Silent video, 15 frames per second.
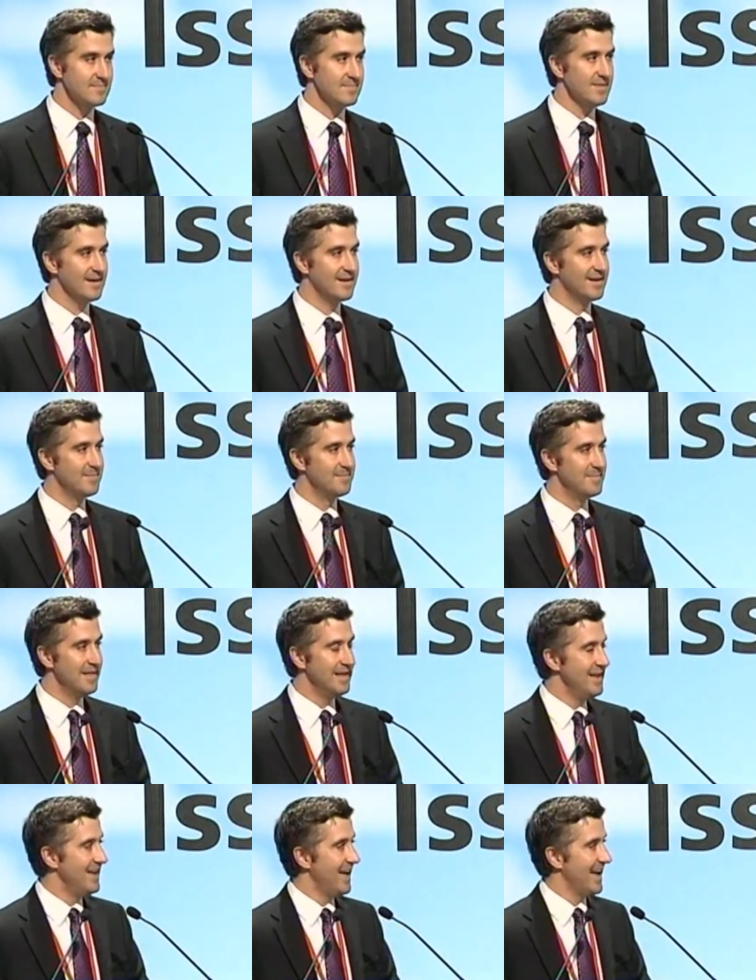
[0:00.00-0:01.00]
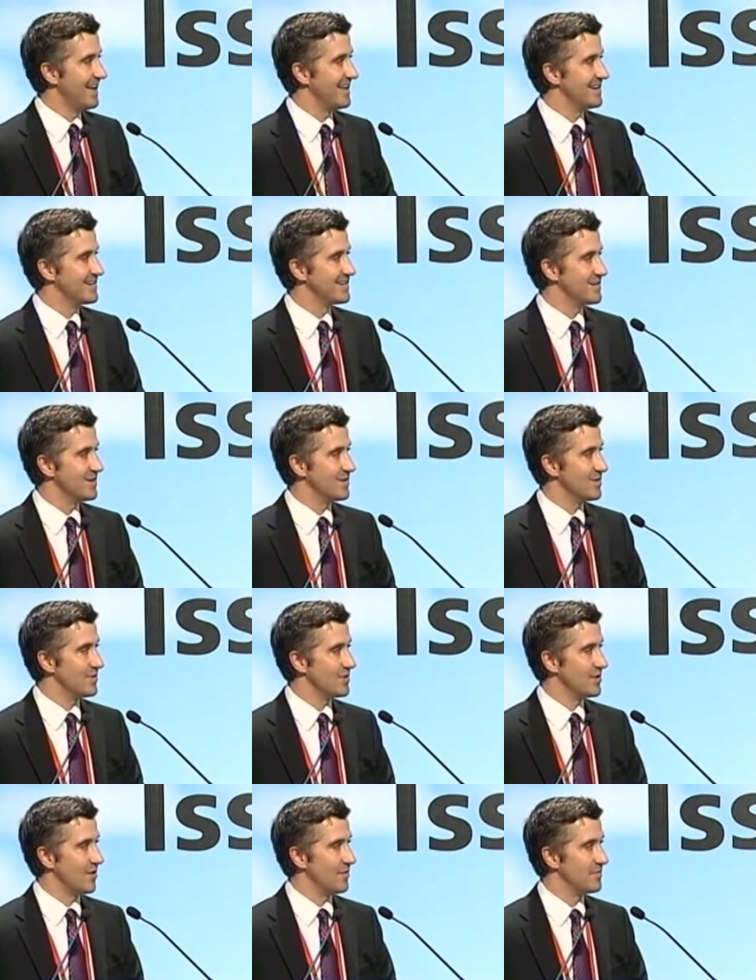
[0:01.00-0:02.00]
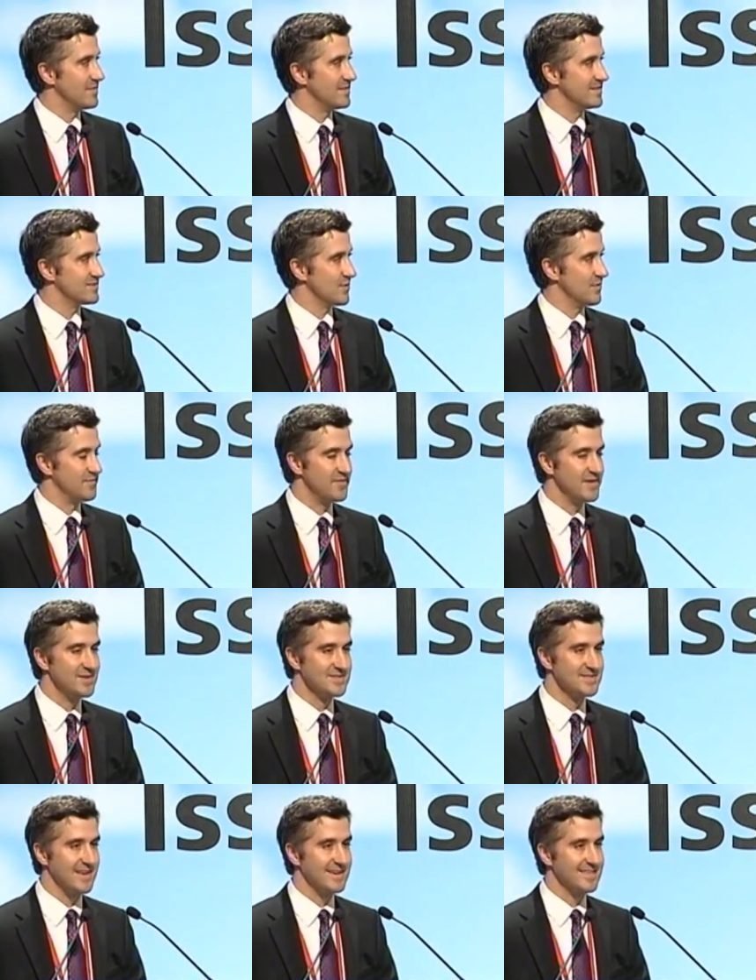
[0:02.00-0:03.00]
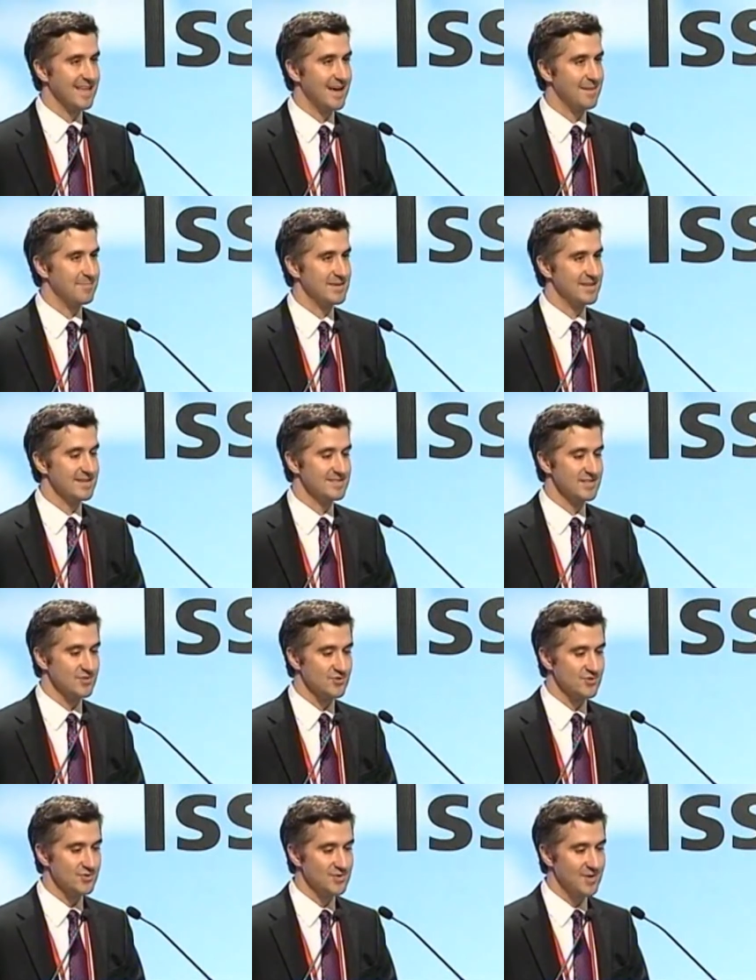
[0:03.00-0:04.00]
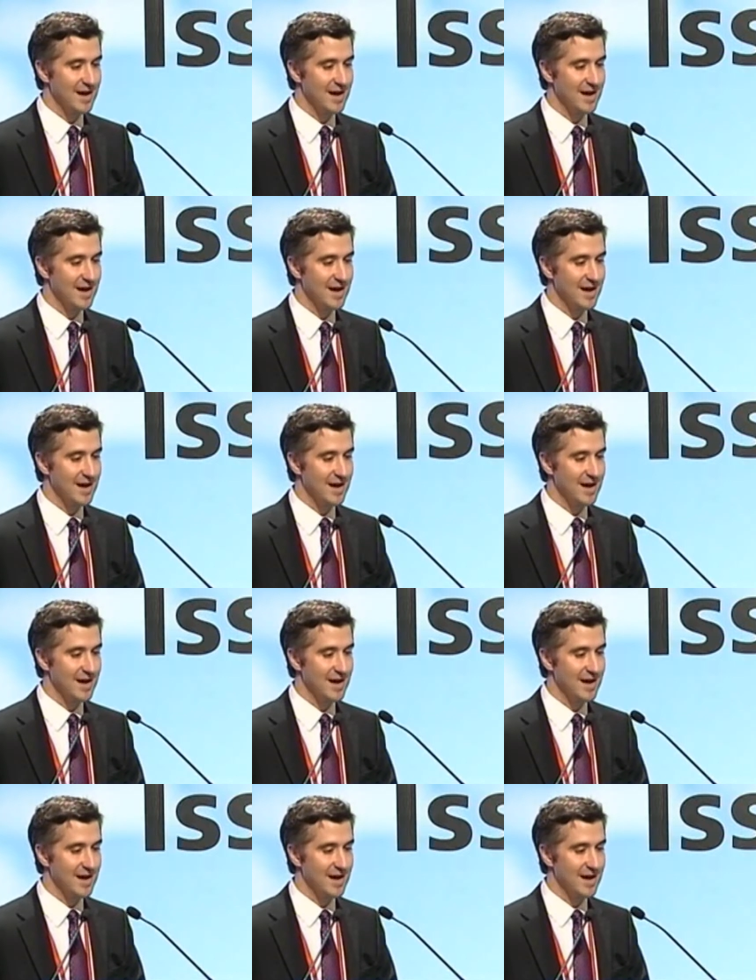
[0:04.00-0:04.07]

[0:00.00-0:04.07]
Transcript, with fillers: Um, and you know, so it feels like that, but is it true?